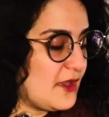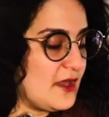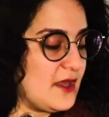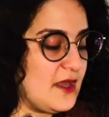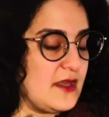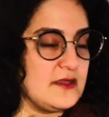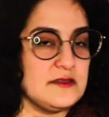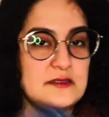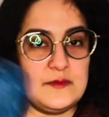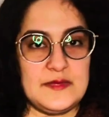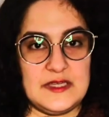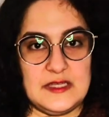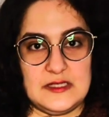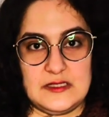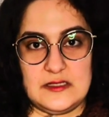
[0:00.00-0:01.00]
and the
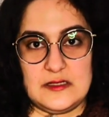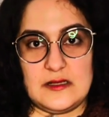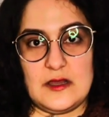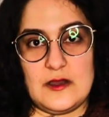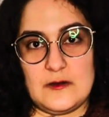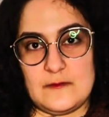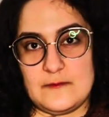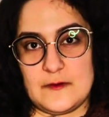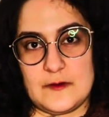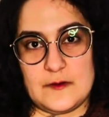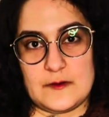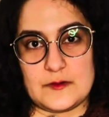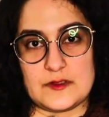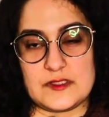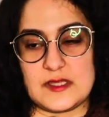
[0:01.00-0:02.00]
beginning of
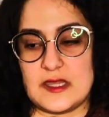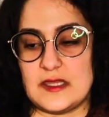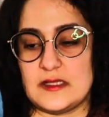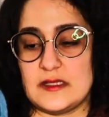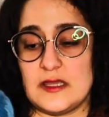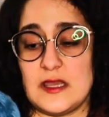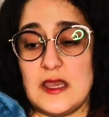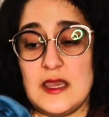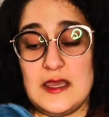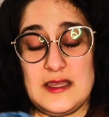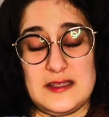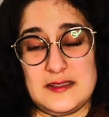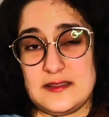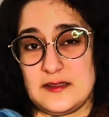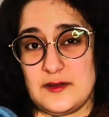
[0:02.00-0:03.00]
another skein,
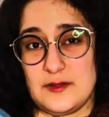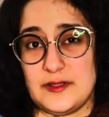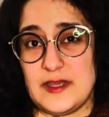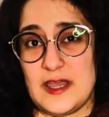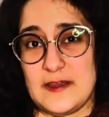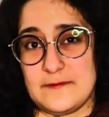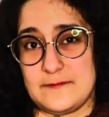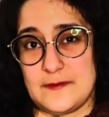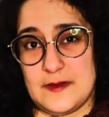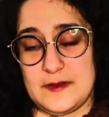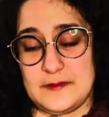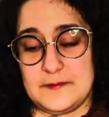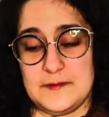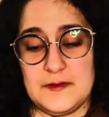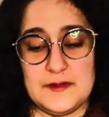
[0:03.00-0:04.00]
and I only have
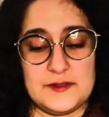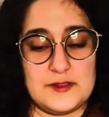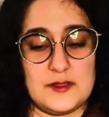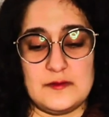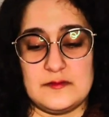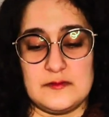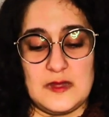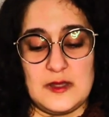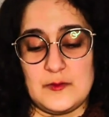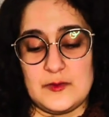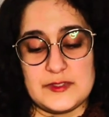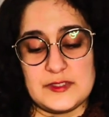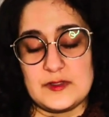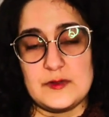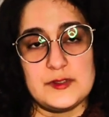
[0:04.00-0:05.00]
5, so I
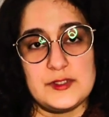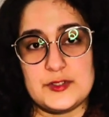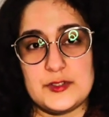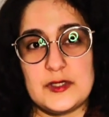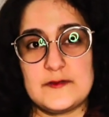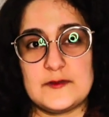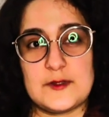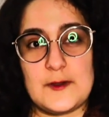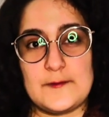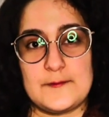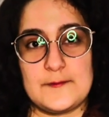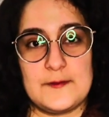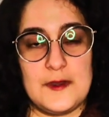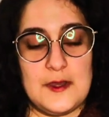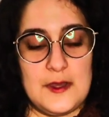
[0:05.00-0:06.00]
wasn't going to have
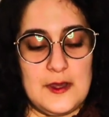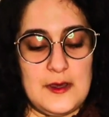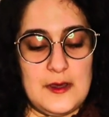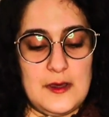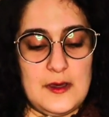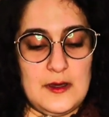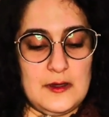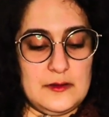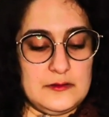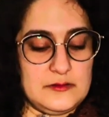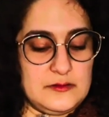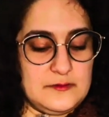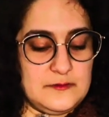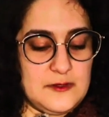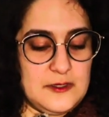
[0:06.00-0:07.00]
enough on
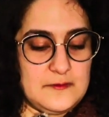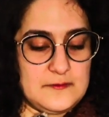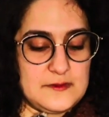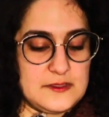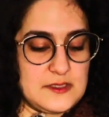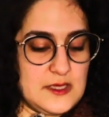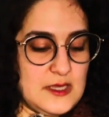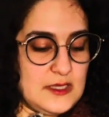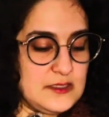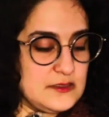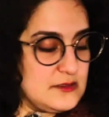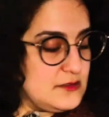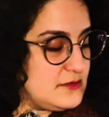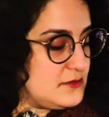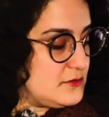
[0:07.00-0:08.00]
the 5
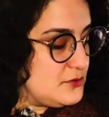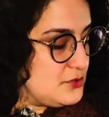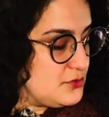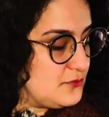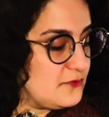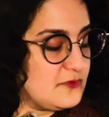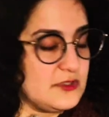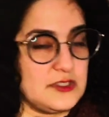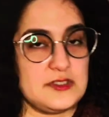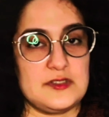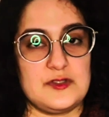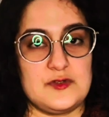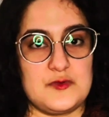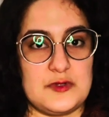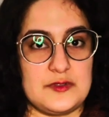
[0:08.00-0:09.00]
skeins to finish the
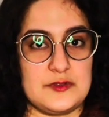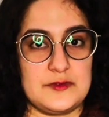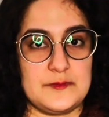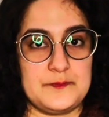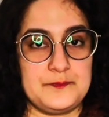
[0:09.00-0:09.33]
sweater.